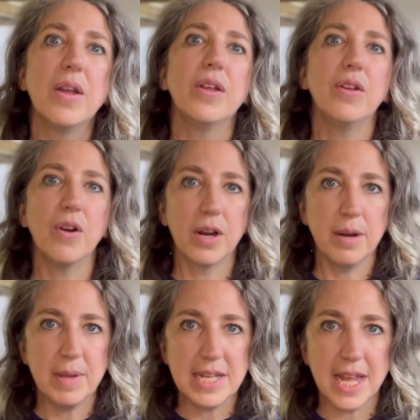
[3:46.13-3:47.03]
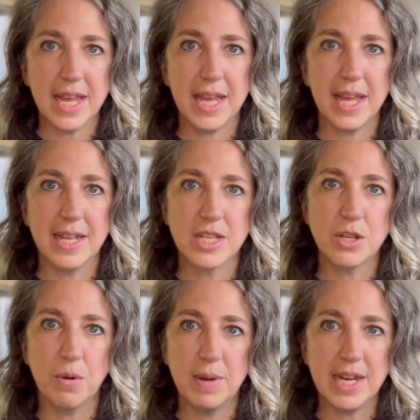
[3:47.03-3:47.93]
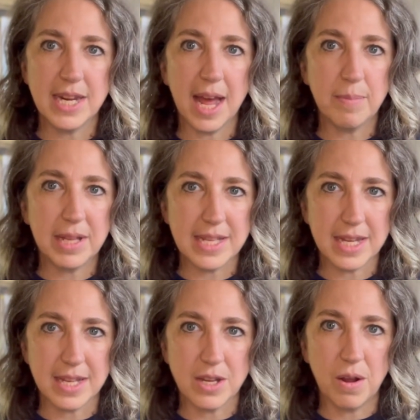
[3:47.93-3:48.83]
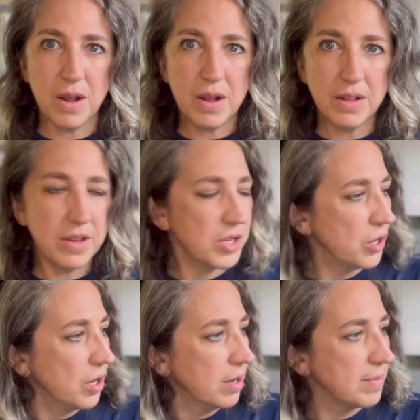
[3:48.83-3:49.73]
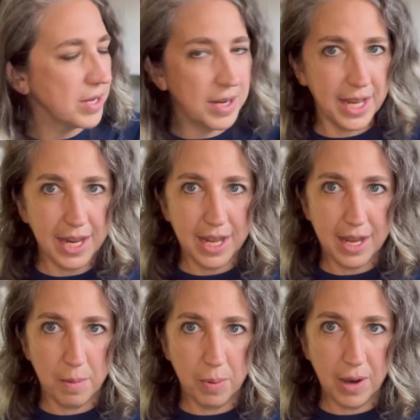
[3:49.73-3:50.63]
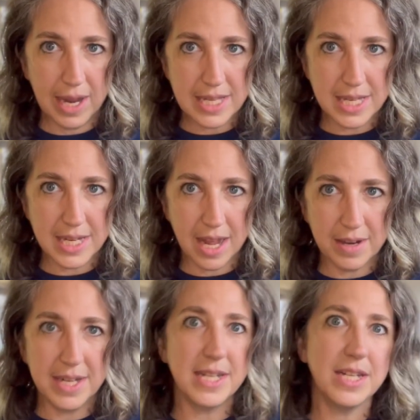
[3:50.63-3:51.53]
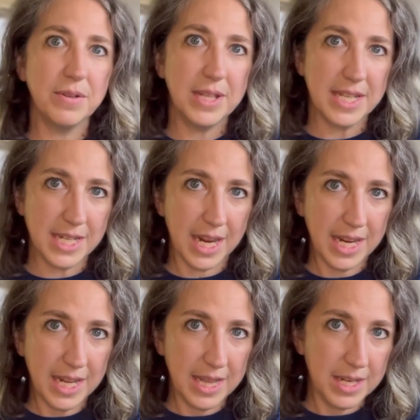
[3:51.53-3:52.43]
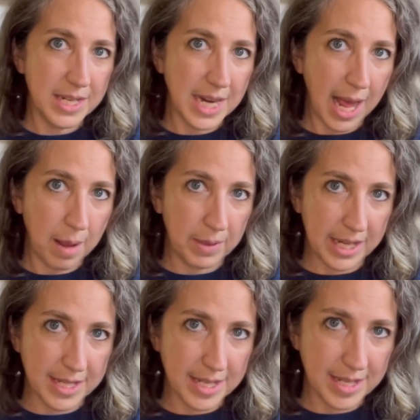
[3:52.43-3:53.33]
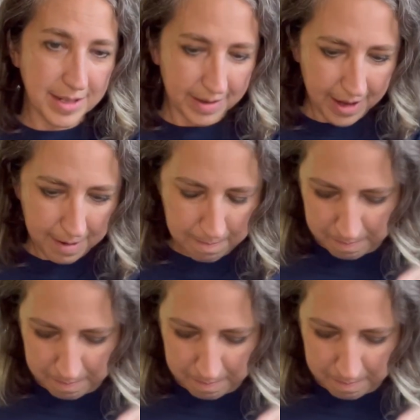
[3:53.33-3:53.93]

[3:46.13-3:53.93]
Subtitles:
you're going to be taking so many tablets, because all those herbs are getting compressed down into these tiny little tablets. Okay.